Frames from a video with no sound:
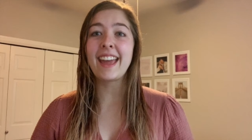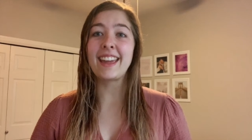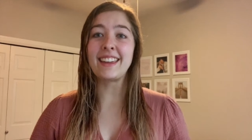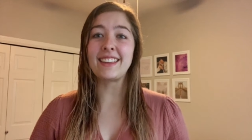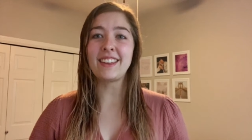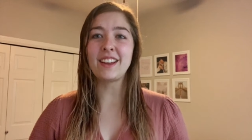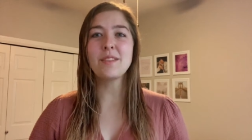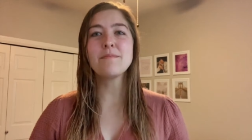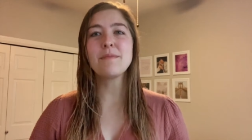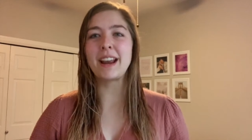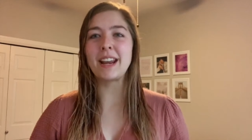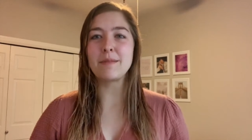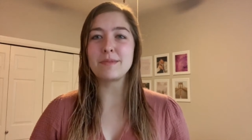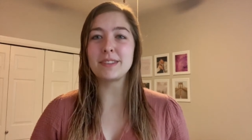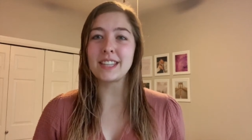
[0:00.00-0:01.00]
Hey there, my
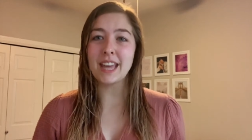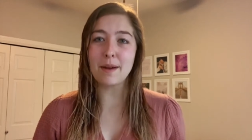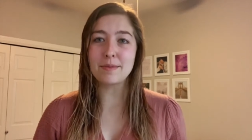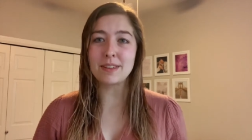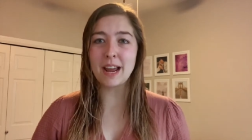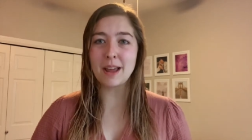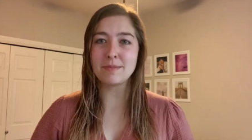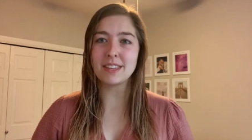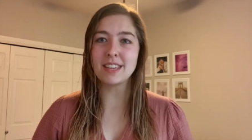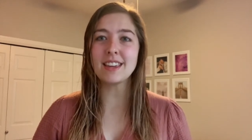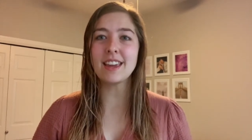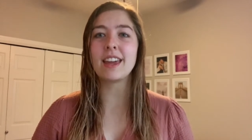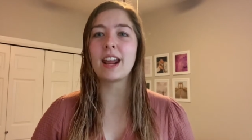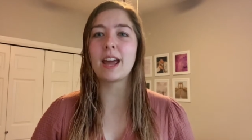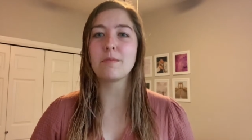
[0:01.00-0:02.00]
name is Gaby Deimeke
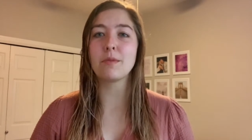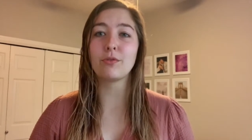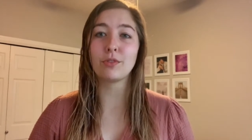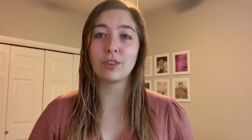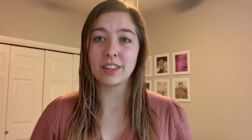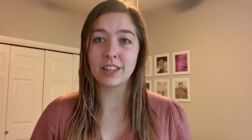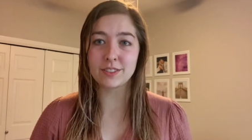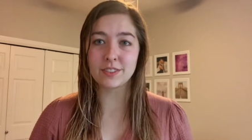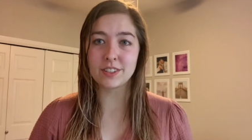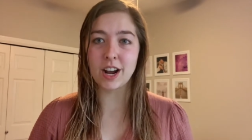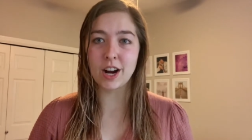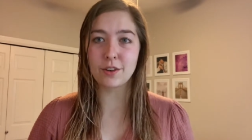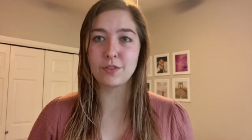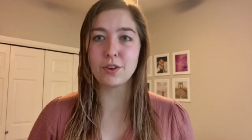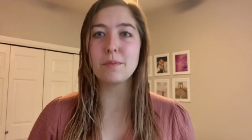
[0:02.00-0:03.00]
and I'm a freelance
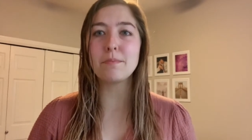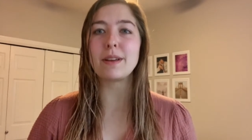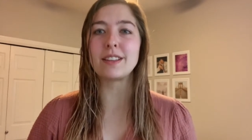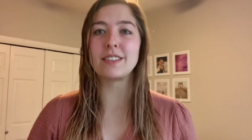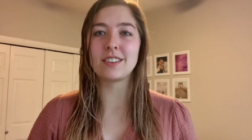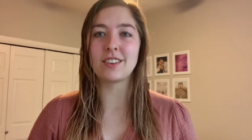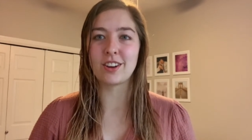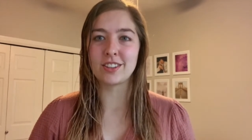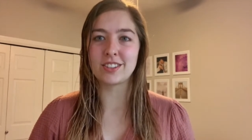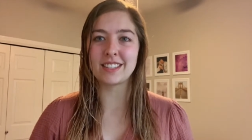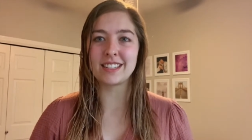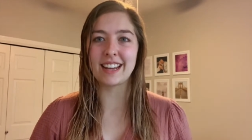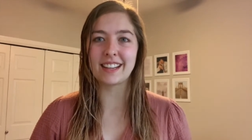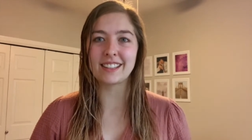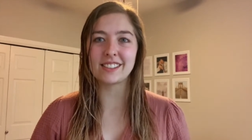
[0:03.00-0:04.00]
photographer based in Austin,
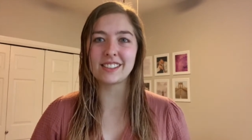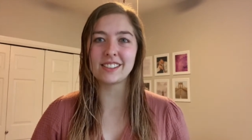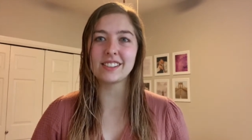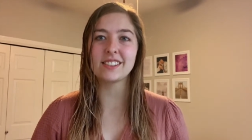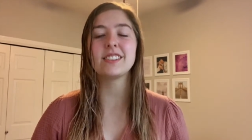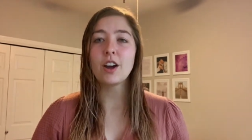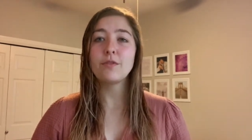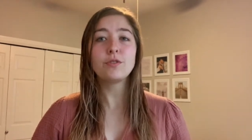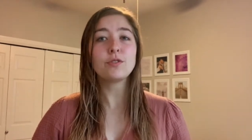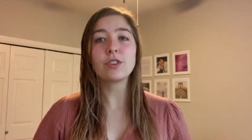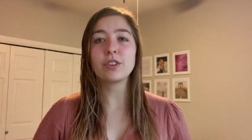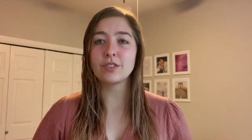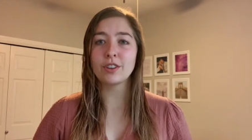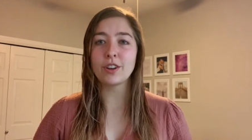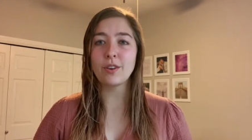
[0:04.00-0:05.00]
Texas. A few
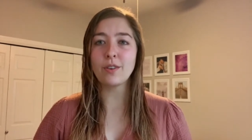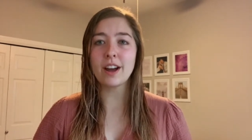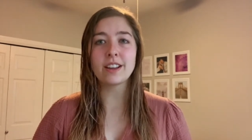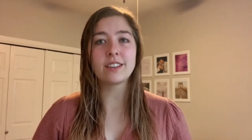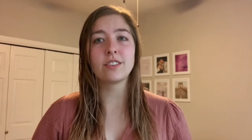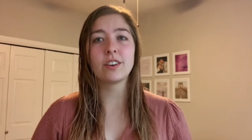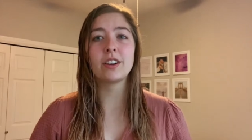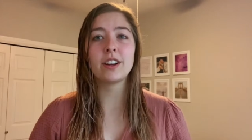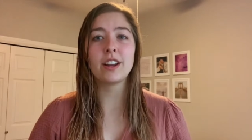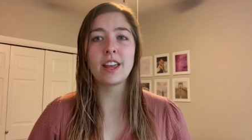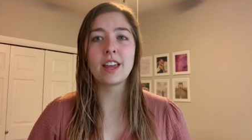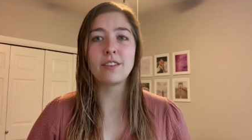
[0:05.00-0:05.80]
years ago, I started a